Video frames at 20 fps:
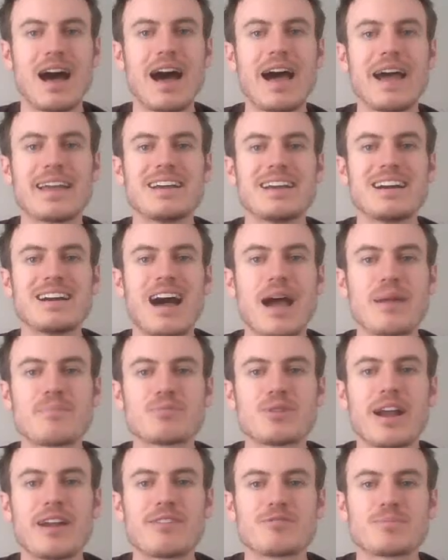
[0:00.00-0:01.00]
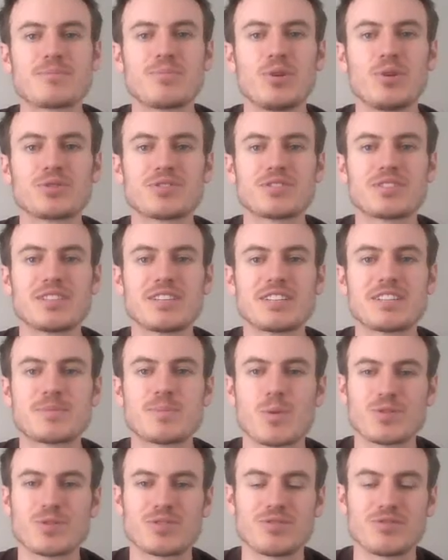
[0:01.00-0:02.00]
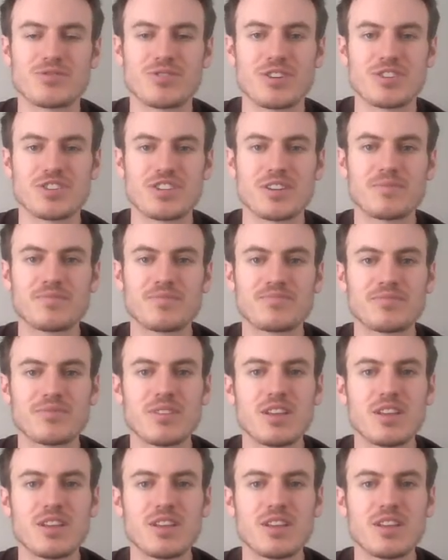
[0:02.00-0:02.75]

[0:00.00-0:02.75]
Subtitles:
Hi, I'm Brian with Boulder's Elite Sports Nutrition.